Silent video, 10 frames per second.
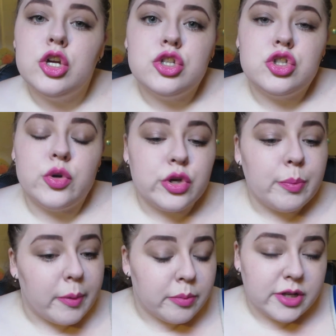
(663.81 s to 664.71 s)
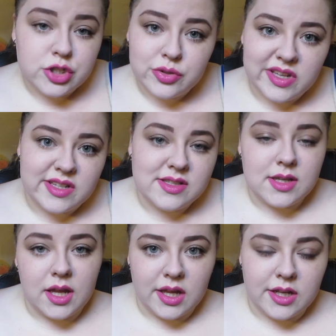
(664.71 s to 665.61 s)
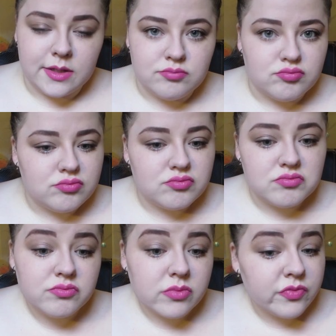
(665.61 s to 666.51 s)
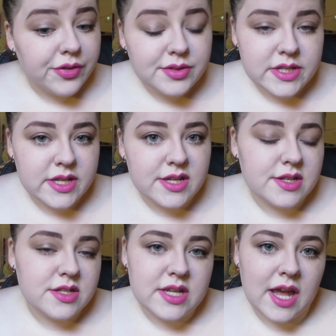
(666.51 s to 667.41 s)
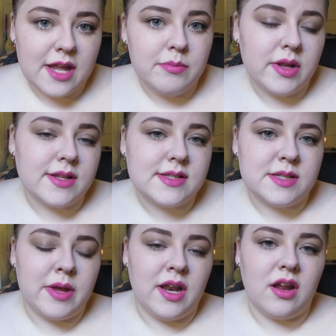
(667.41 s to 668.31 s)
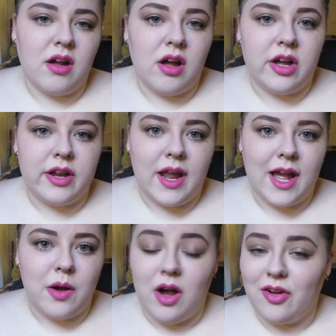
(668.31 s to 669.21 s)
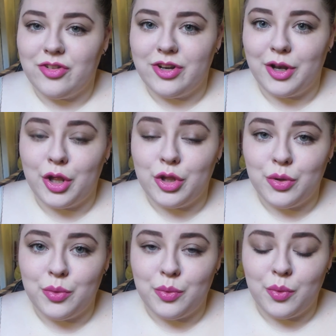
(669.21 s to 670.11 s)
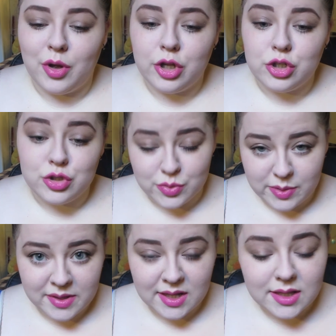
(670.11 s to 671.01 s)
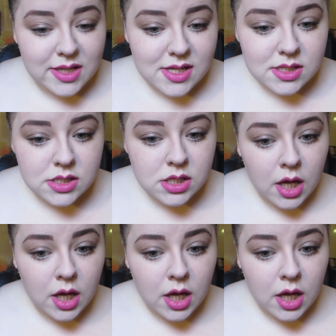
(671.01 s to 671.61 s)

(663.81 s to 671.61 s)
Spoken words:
So you could probably do this in 10 minutes depending on how often you do something like this.